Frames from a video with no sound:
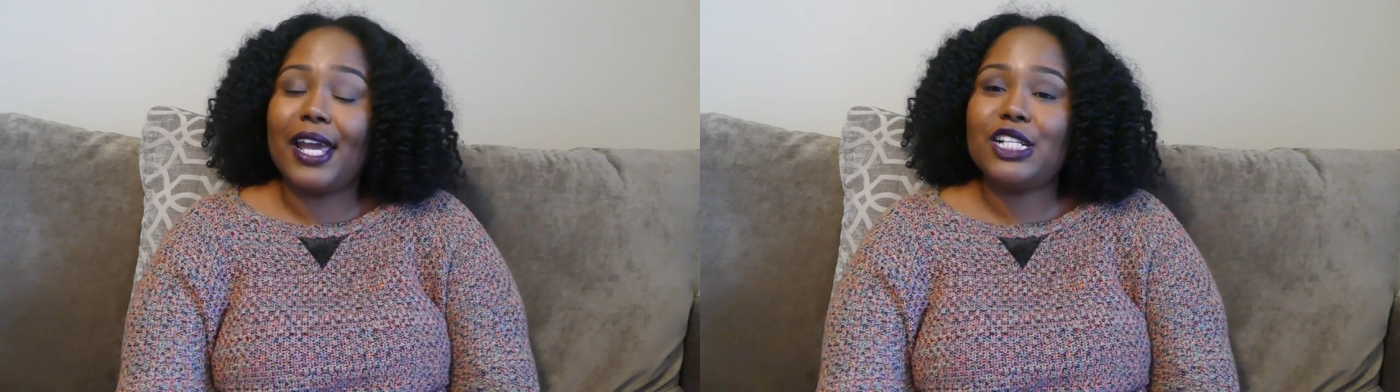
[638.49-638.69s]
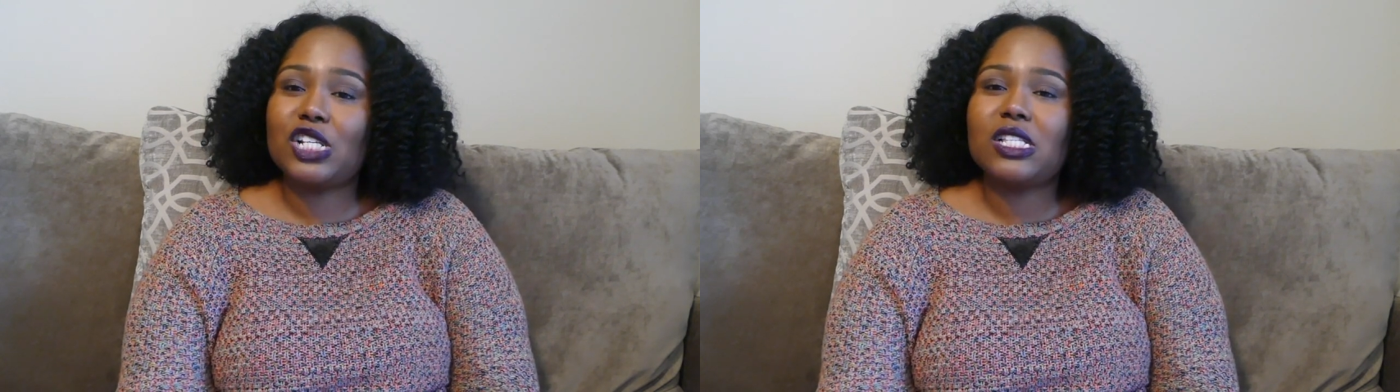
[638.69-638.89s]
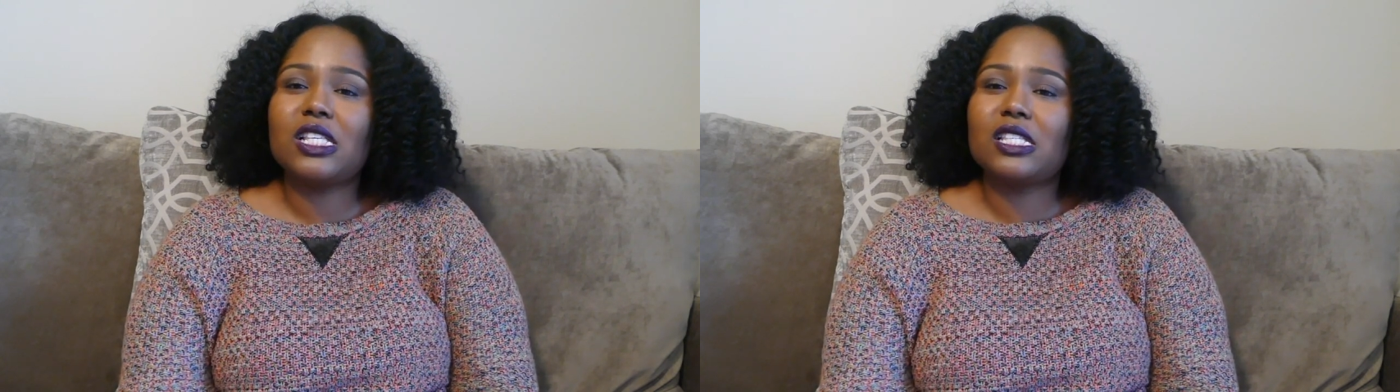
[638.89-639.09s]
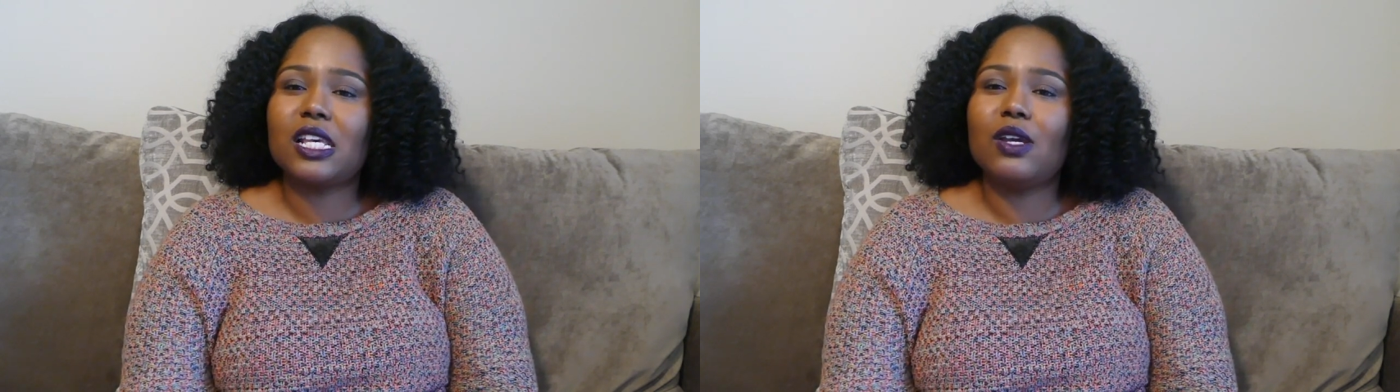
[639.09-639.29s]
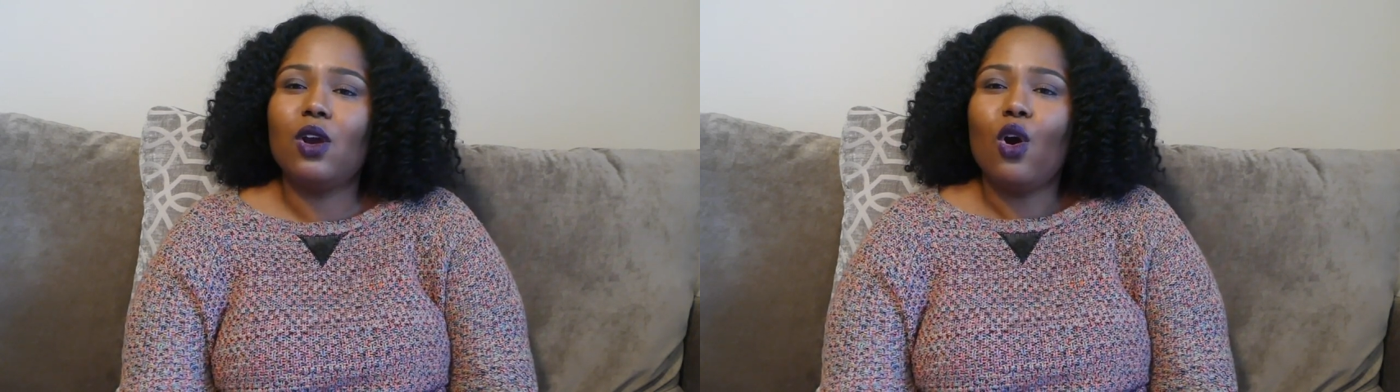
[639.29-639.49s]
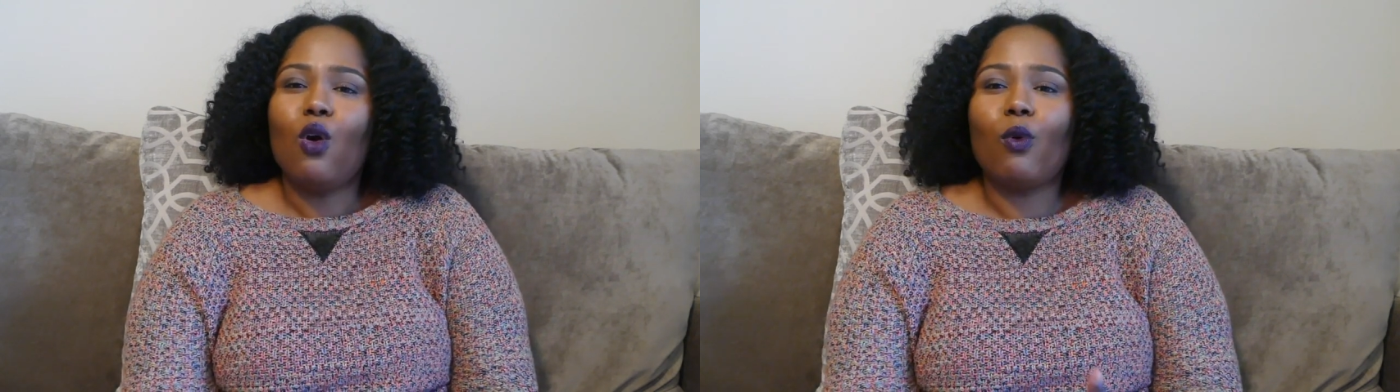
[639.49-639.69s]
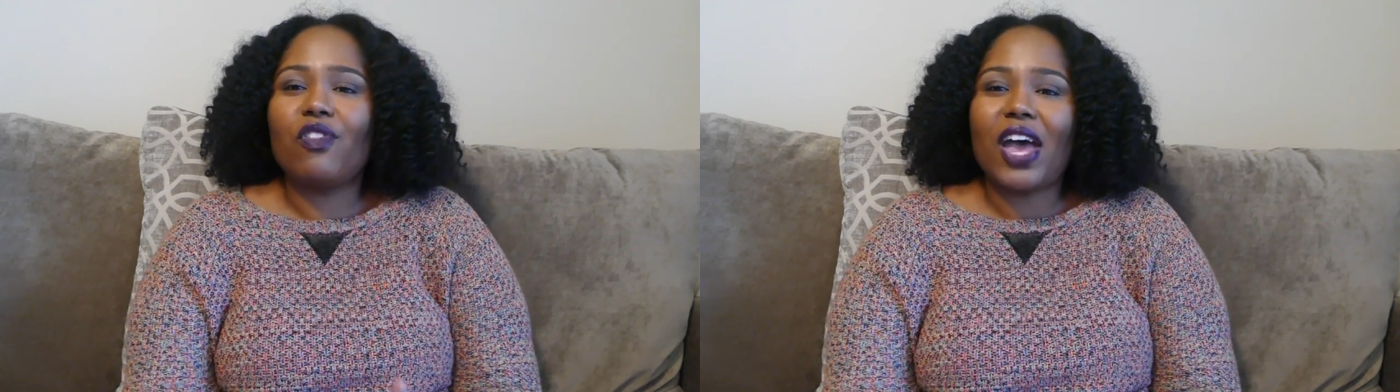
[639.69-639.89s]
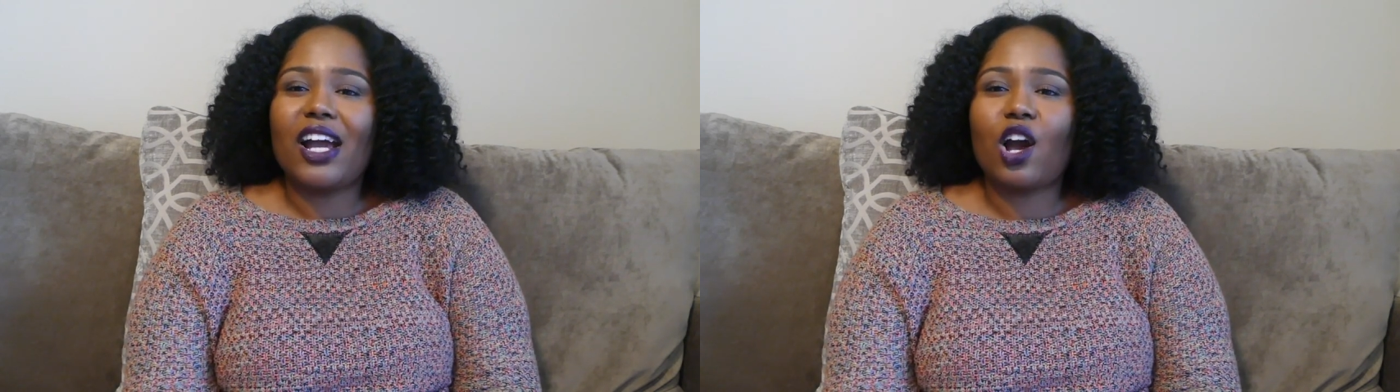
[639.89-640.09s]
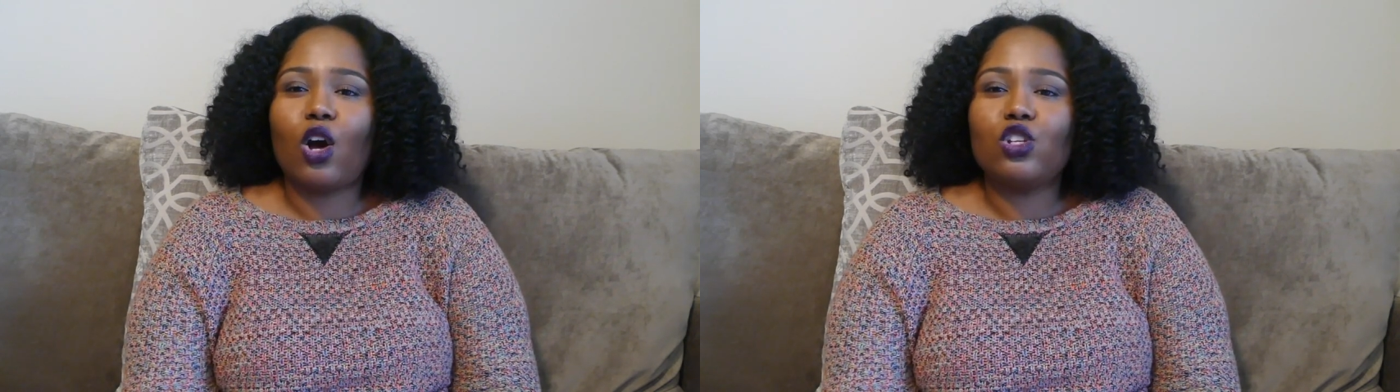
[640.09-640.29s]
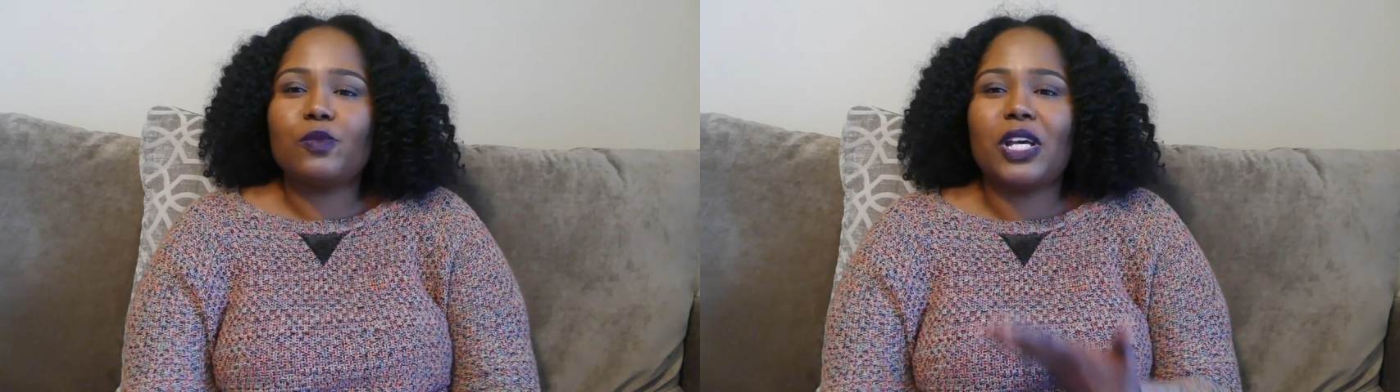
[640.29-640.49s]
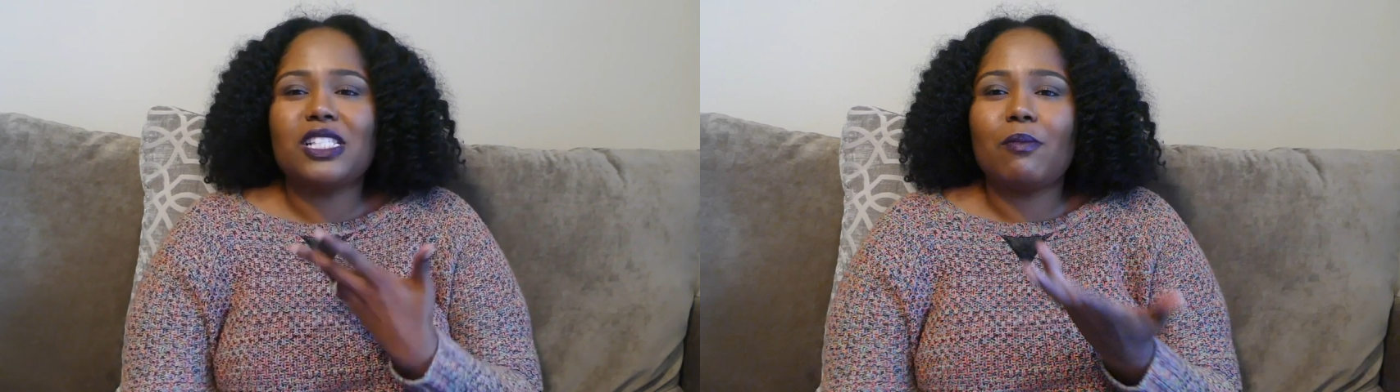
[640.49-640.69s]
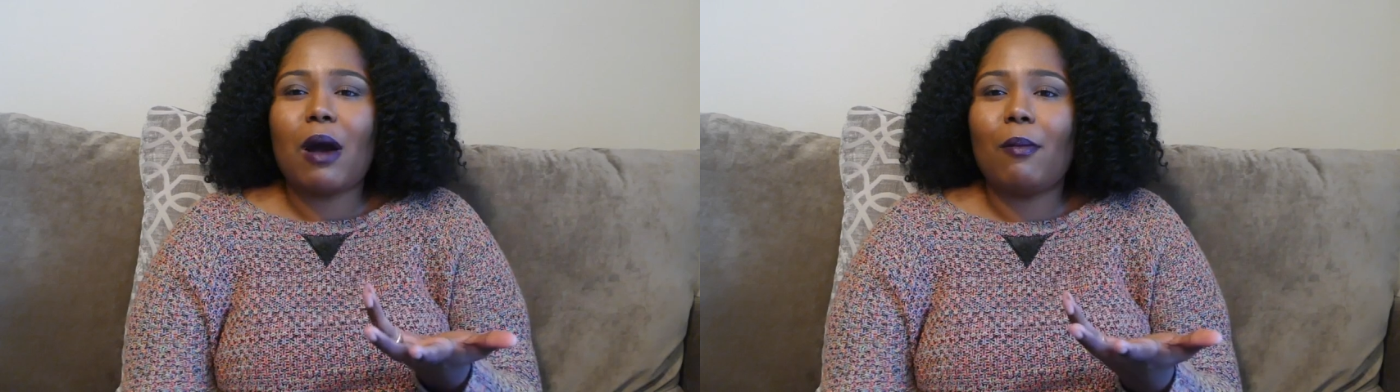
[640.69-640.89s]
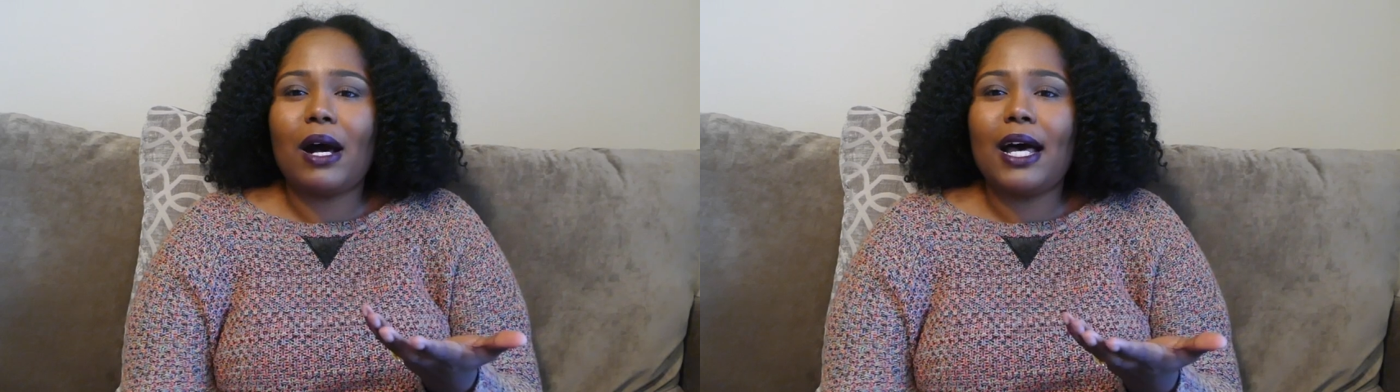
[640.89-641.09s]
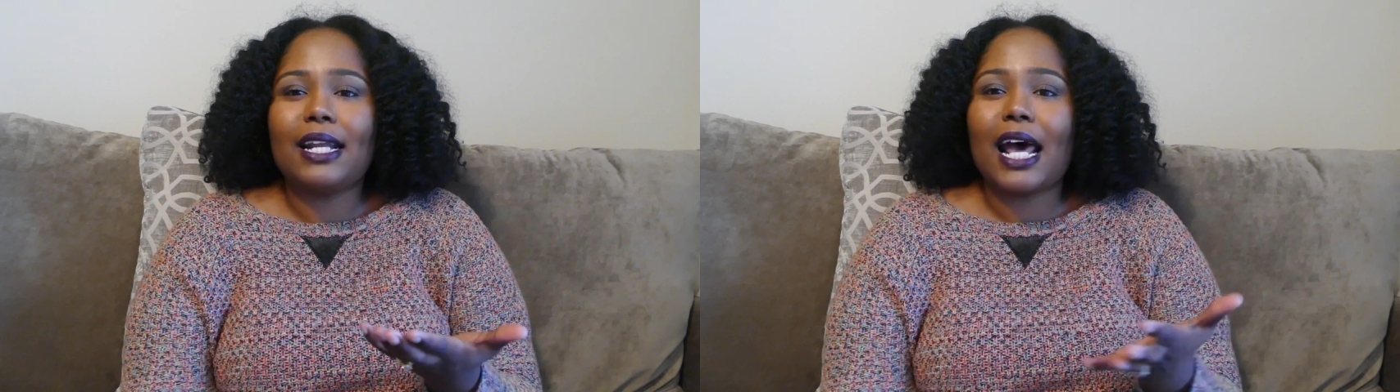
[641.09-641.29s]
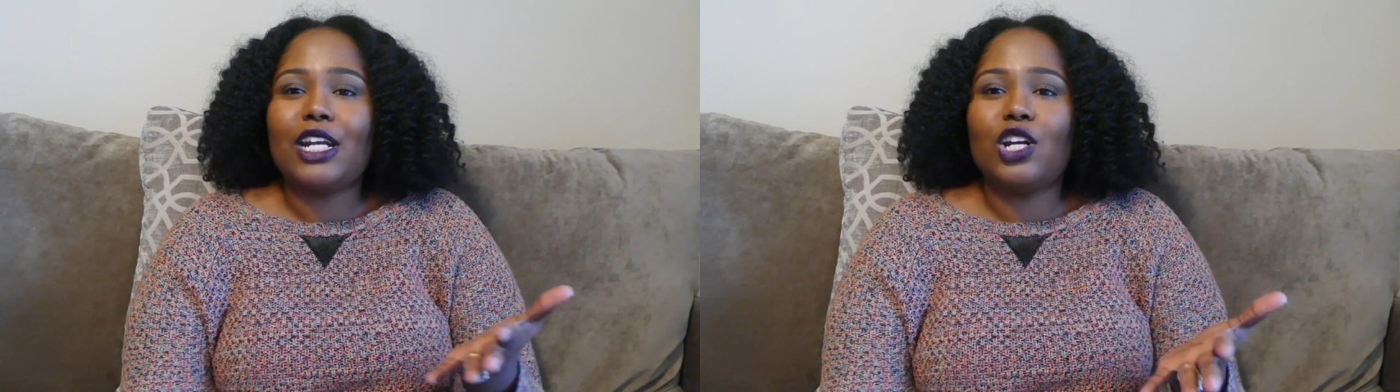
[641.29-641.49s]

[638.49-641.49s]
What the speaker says: and just to see where that goes, because in my mind